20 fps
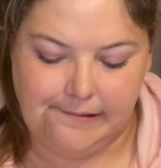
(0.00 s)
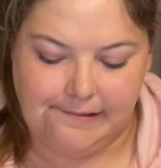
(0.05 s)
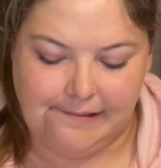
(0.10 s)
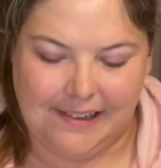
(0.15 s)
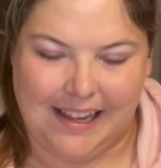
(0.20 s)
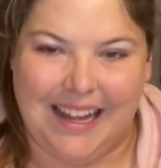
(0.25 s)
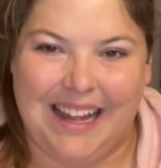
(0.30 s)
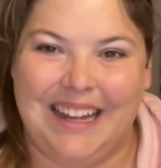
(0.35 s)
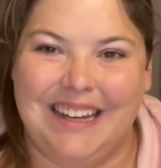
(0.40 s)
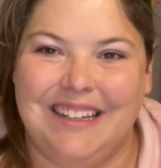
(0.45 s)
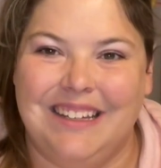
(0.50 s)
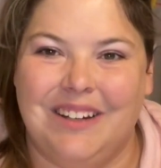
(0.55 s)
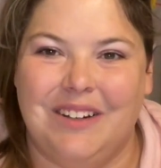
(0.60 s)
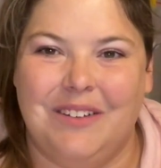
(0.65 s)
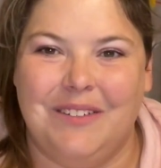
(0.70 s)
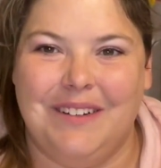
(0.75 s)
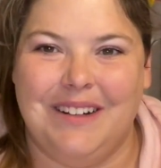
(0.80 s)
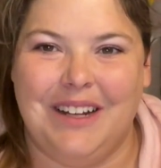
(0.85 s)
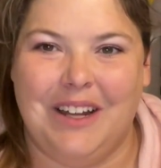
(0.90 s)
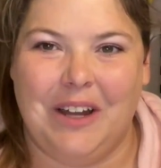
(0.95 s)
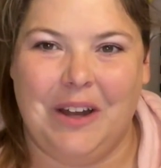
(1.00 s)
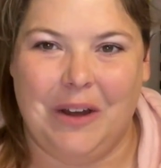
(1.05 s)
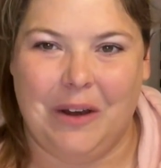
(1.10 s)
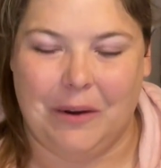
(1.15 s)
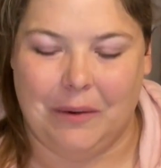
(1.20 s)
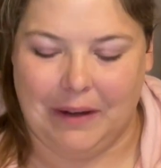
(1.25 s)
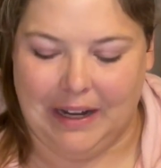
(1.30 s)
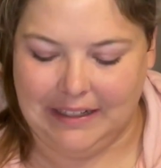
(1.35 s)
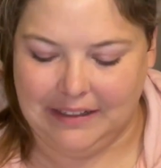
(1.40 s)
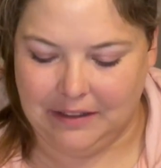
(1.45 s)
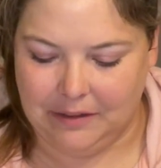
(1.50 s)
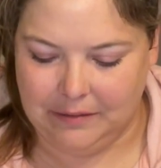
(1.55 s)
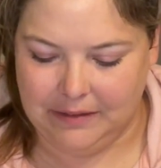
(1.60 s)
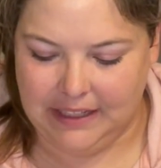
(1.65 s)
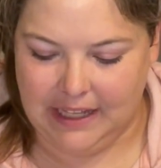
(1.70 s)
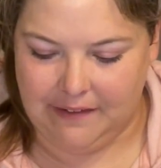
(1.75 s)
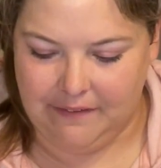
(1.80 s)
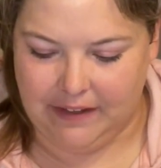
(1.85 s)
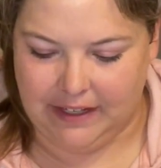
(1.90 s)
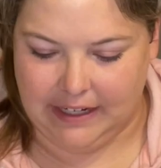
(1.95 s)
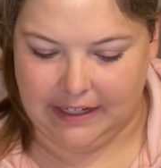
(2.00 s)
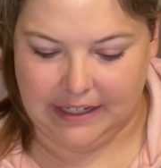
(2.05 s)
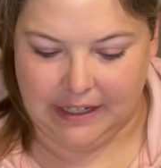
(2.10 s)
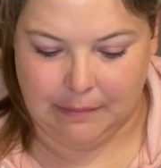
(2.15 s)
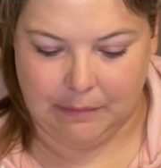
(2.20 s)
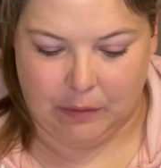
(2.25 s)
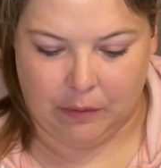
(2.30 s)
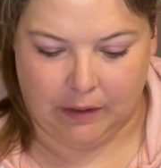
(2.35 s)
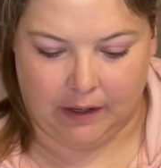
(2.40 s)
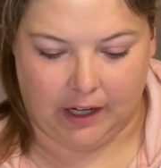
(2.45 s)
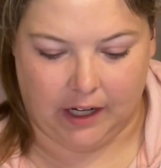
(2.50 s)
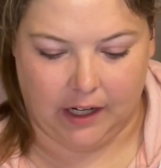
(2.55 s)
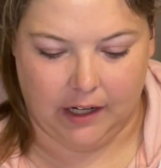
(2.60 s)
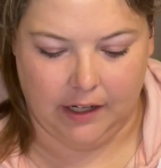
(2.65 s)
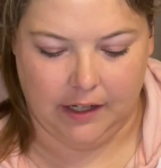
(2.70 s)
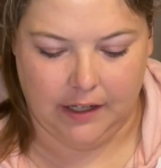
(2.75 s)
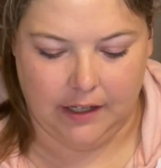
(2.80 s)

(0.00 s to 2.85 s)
I don't know. I don't love it anymore.